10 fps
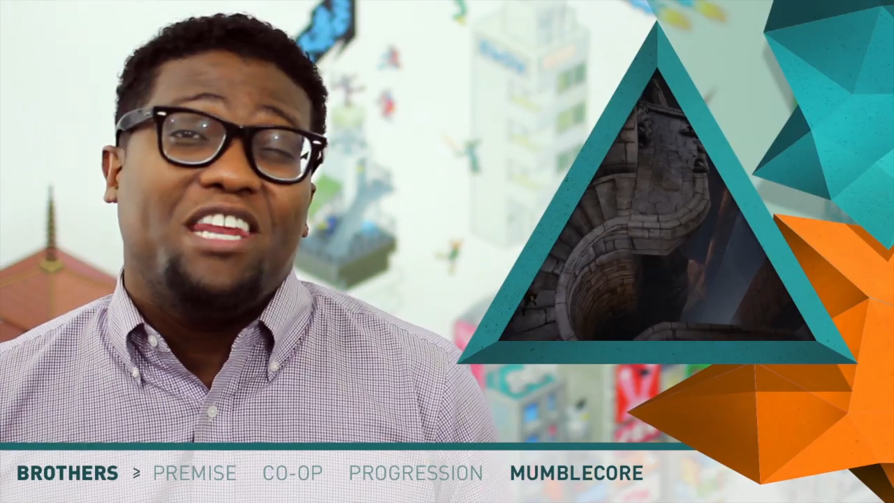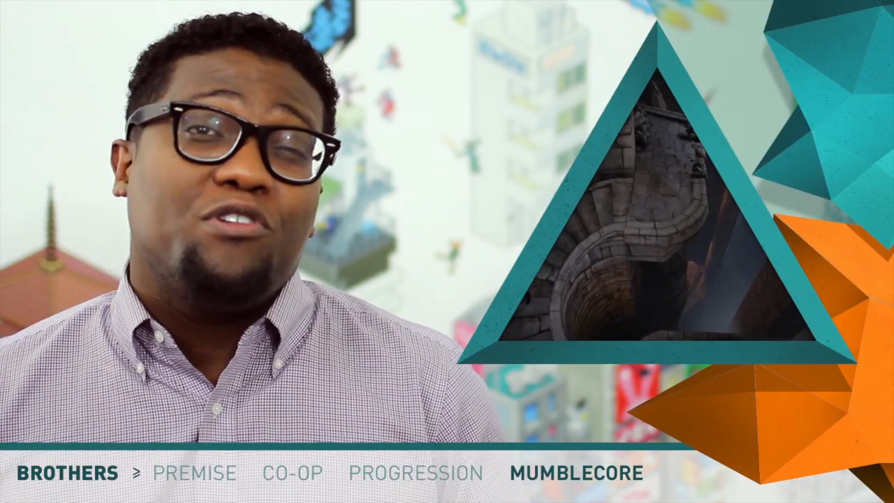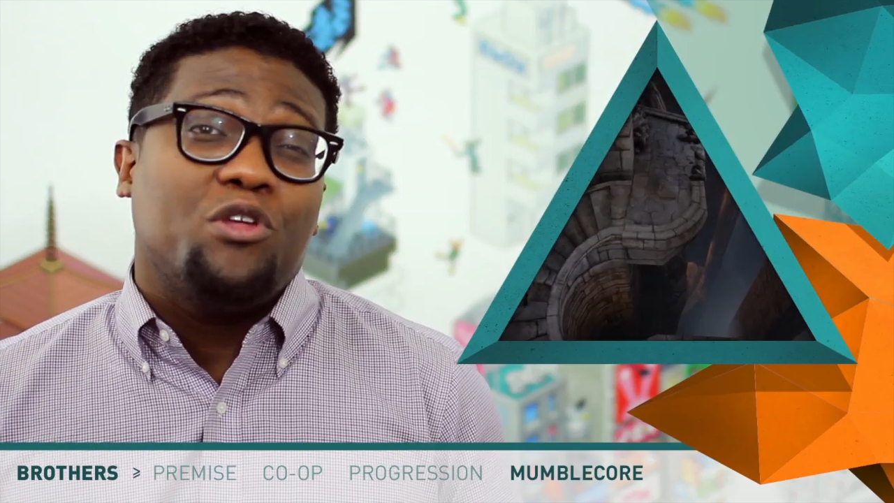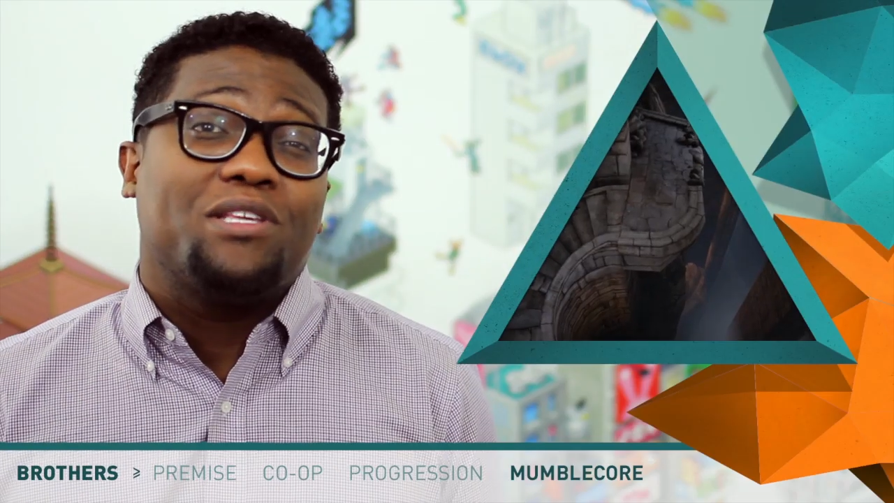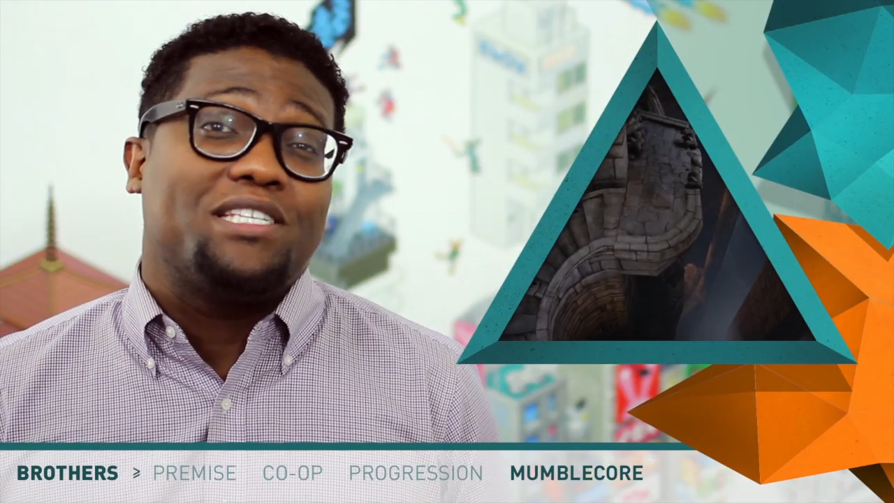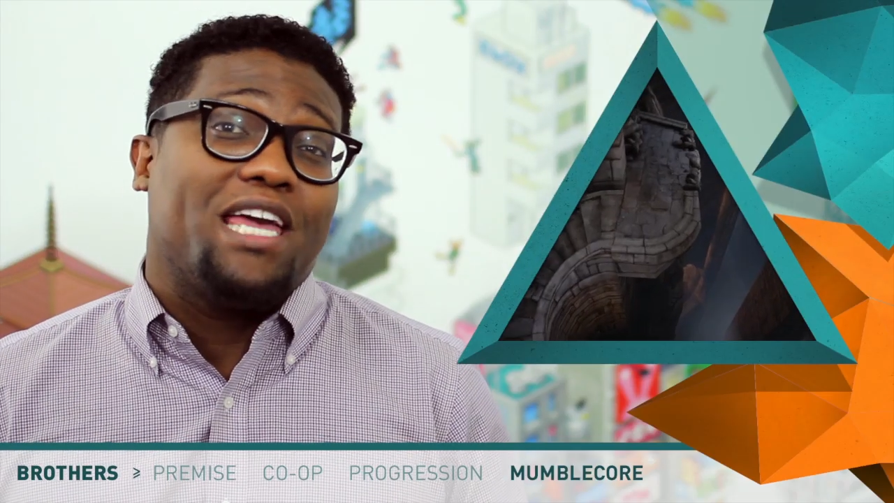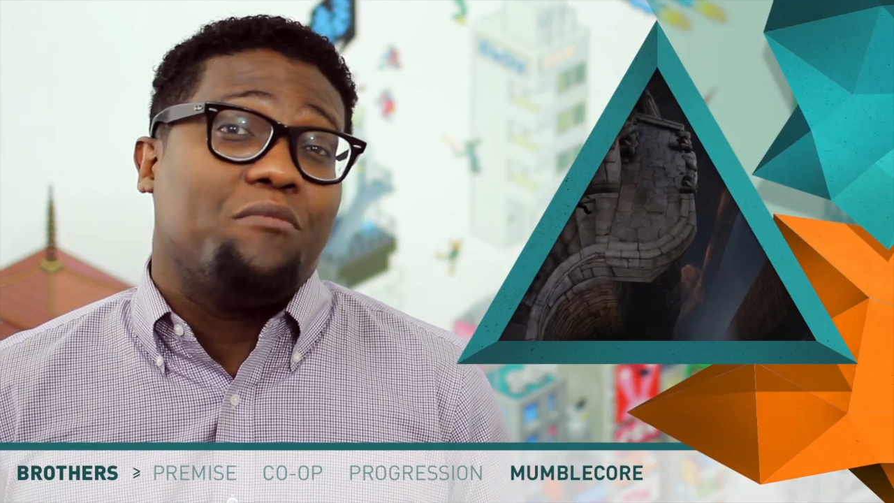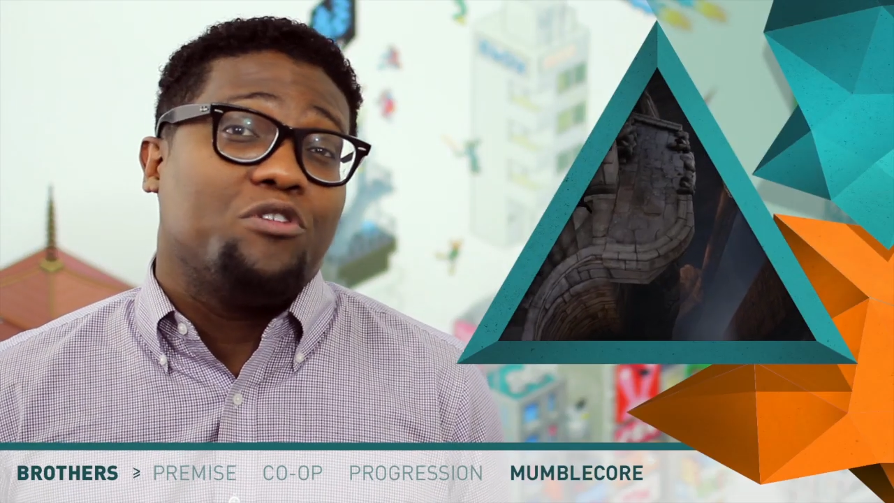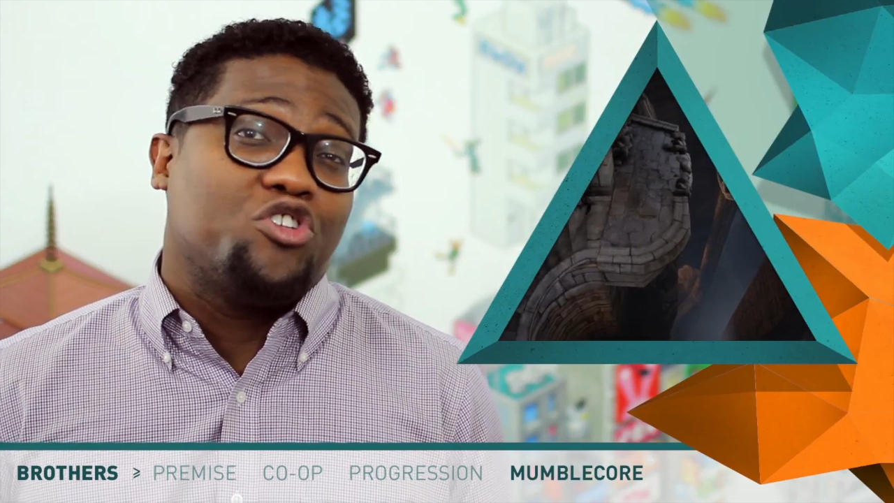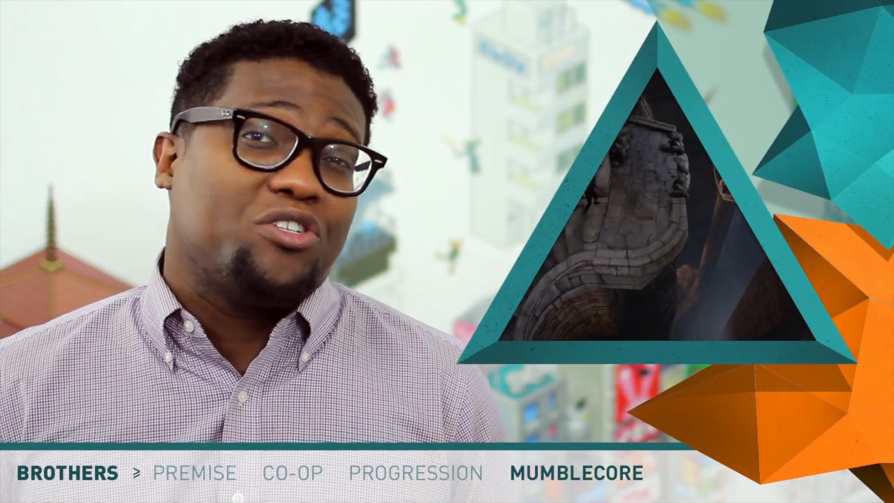And even though this
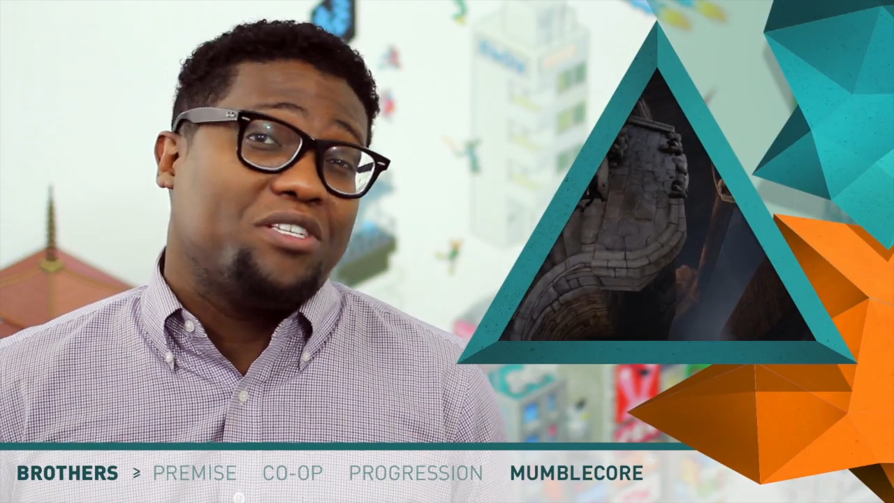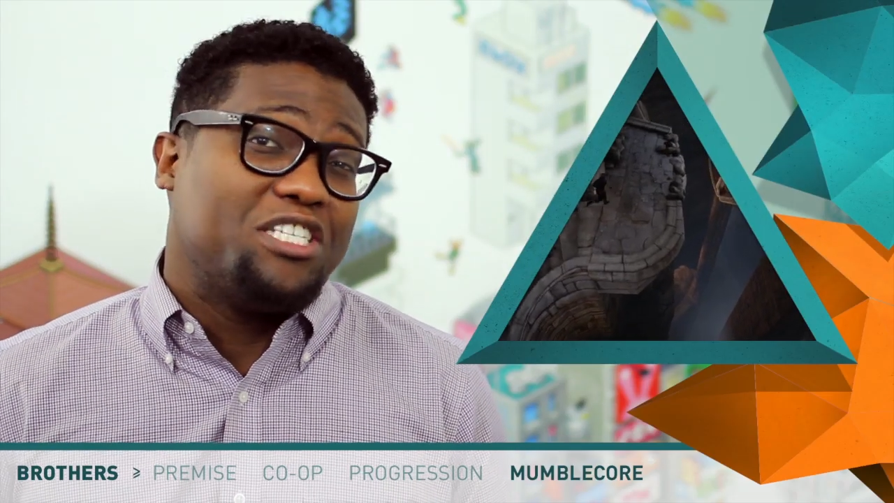game is just a